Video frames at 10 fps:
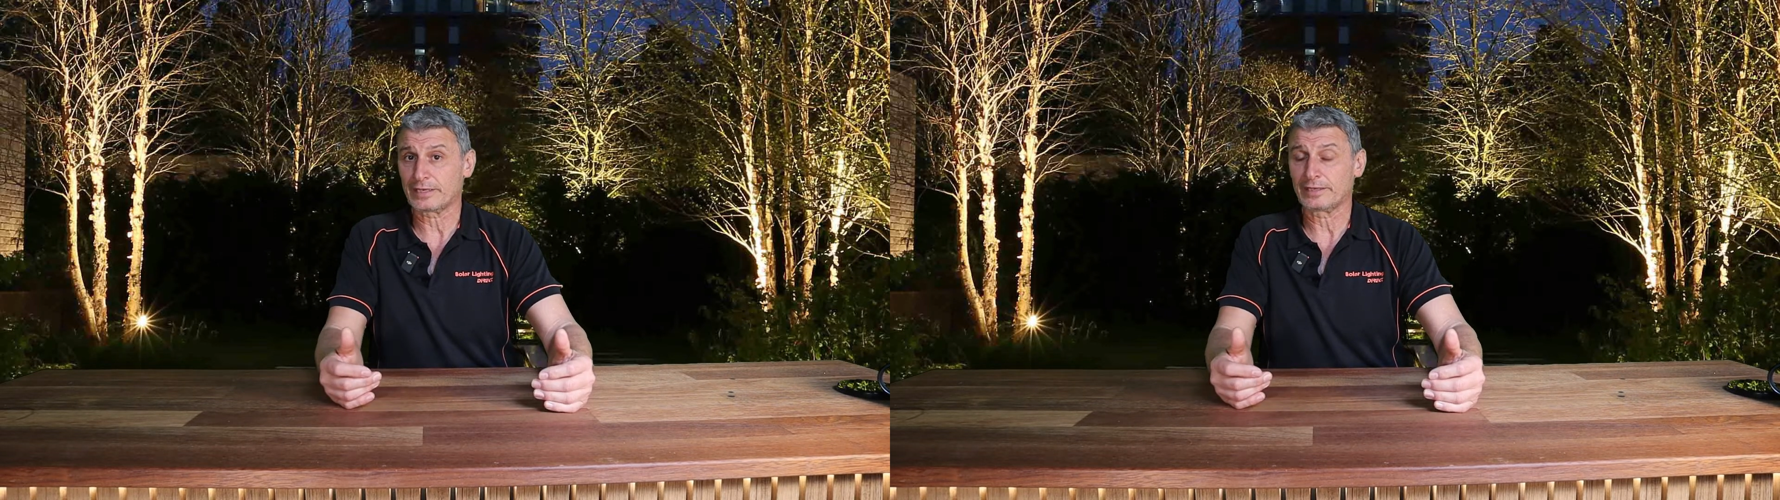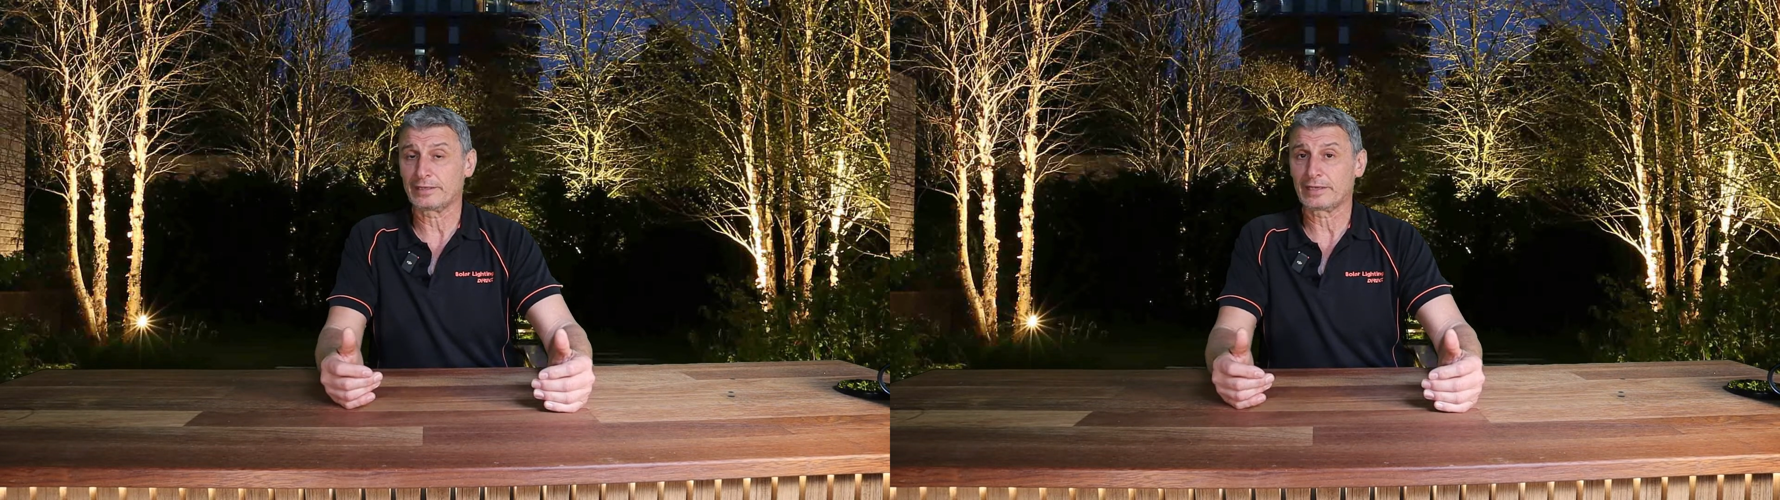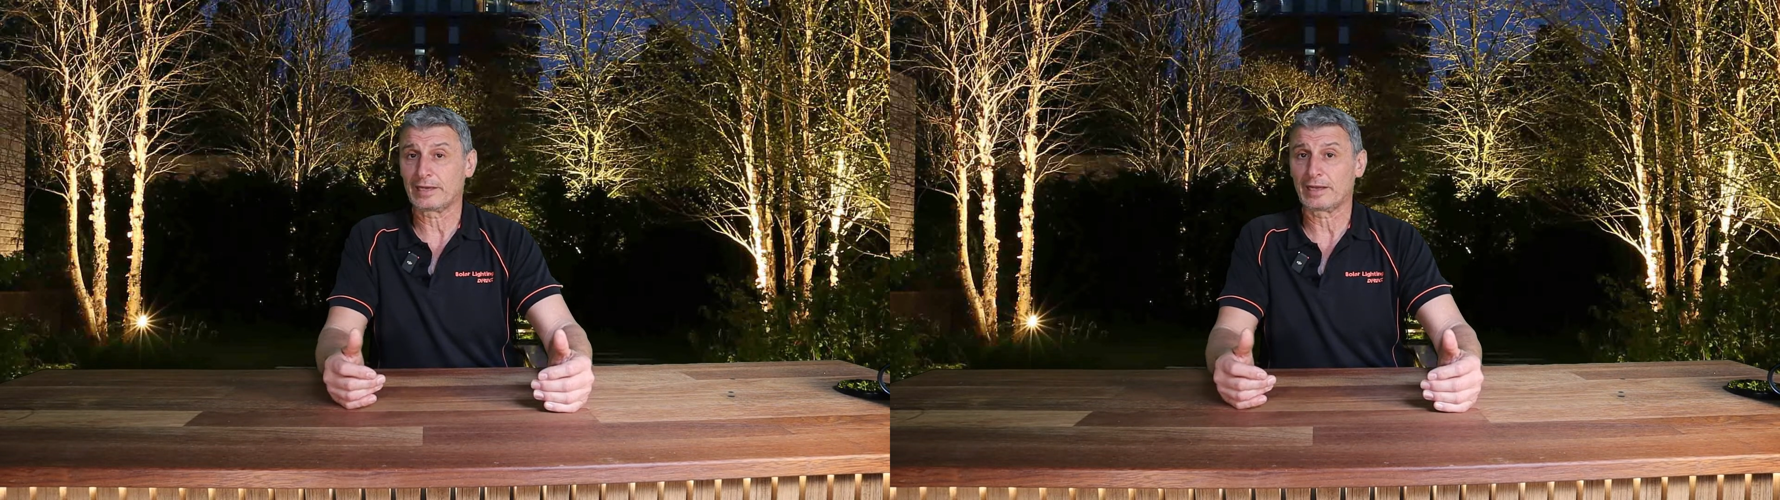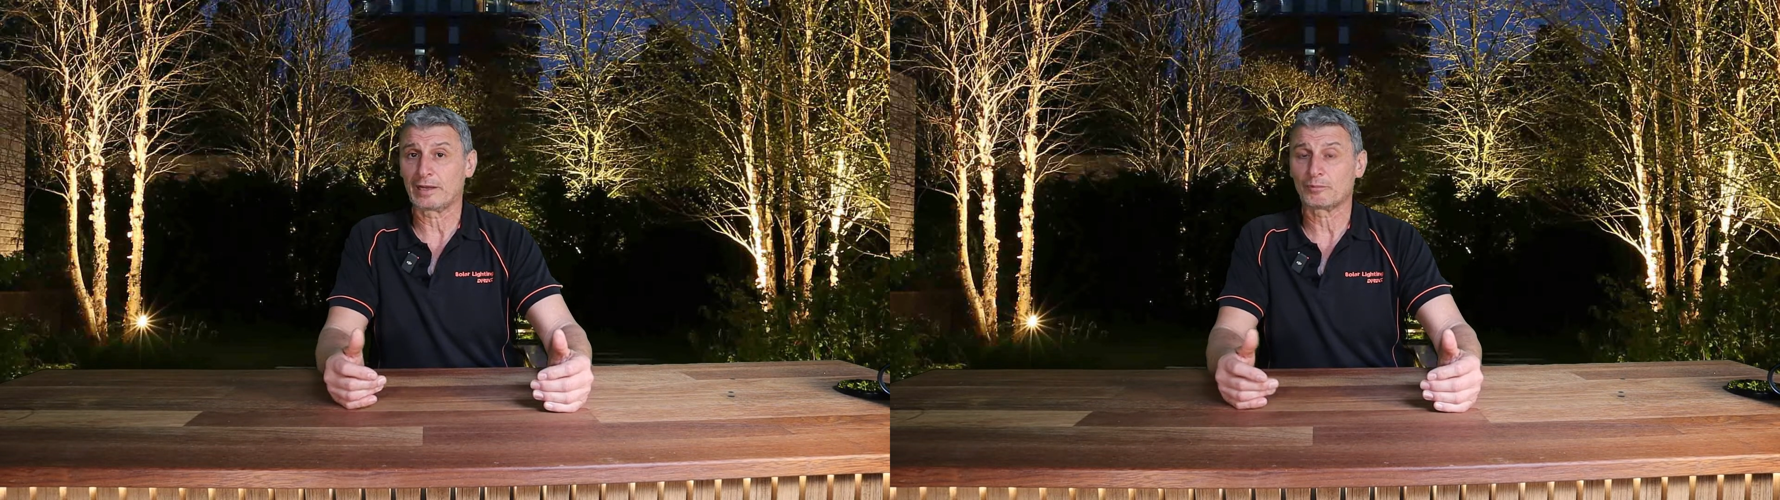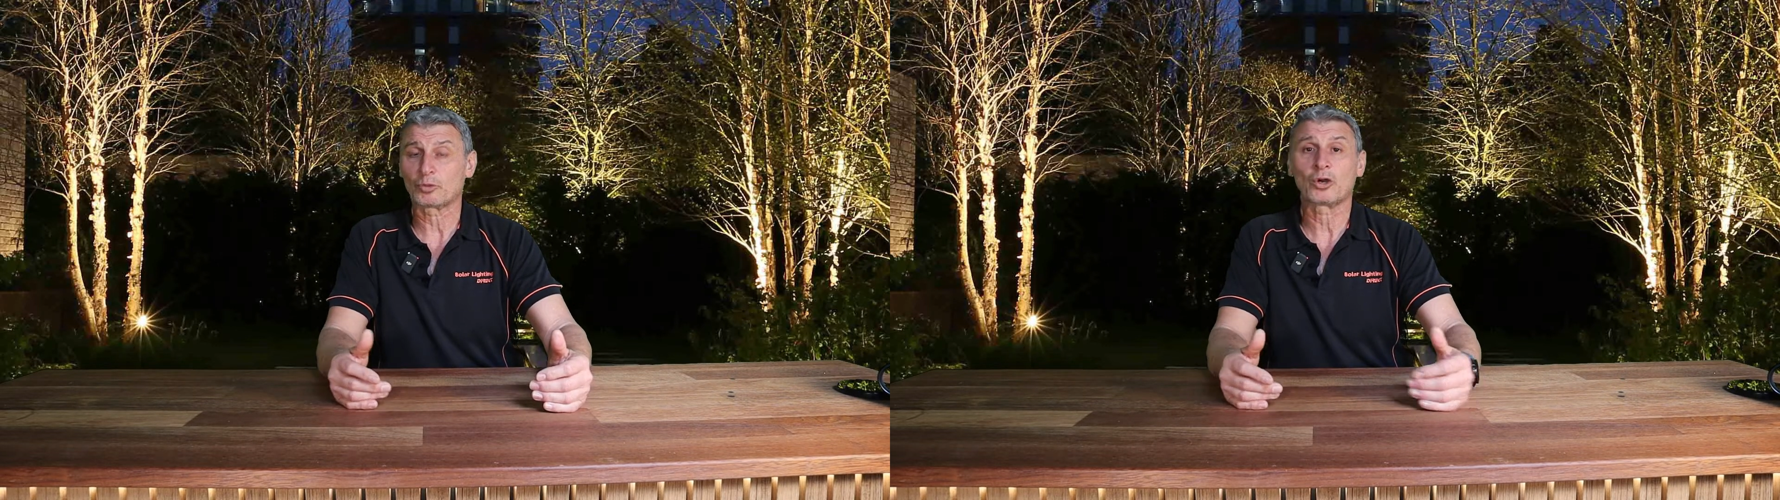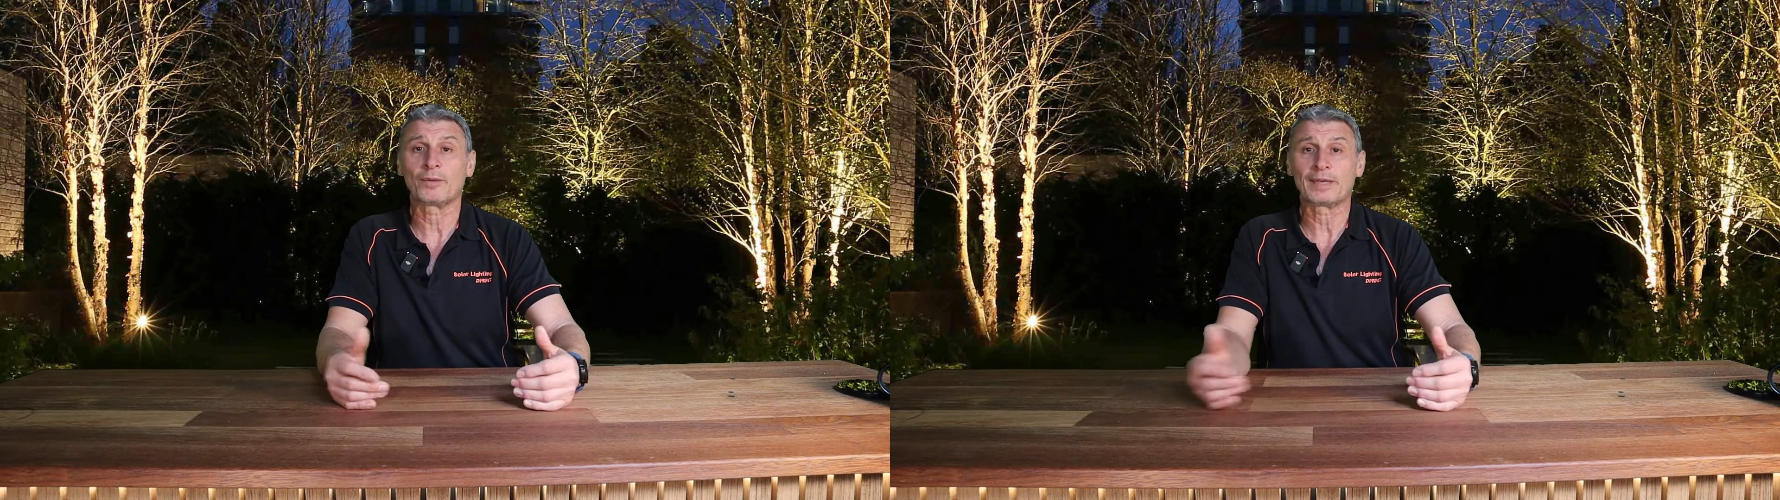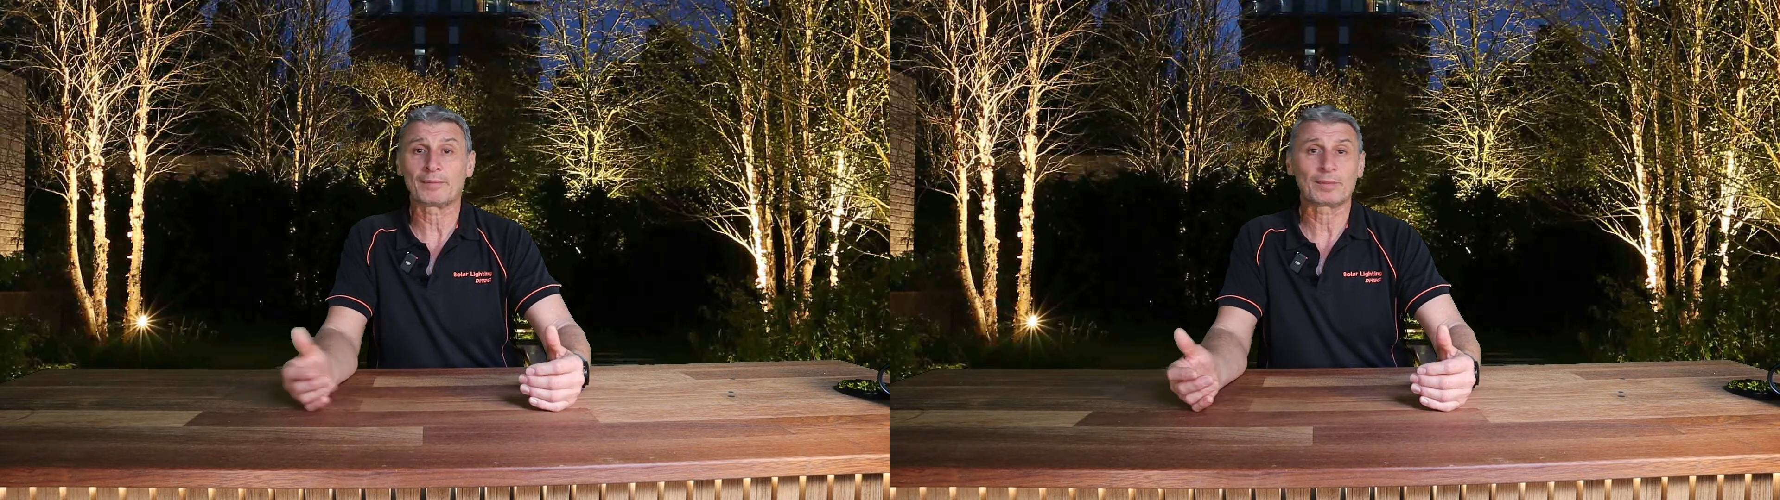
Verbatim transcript: in um, common